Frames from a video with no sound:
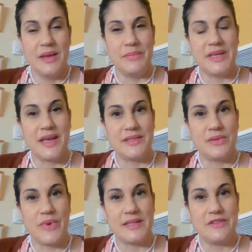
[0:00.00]
because
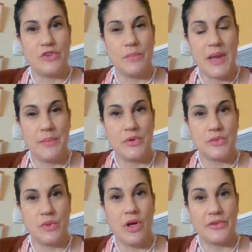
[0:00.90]
the rest of your
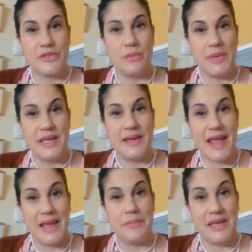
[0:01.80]
papers will also be in
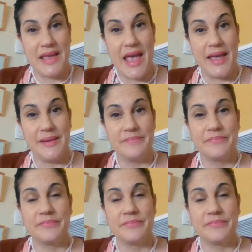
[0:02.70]
APA.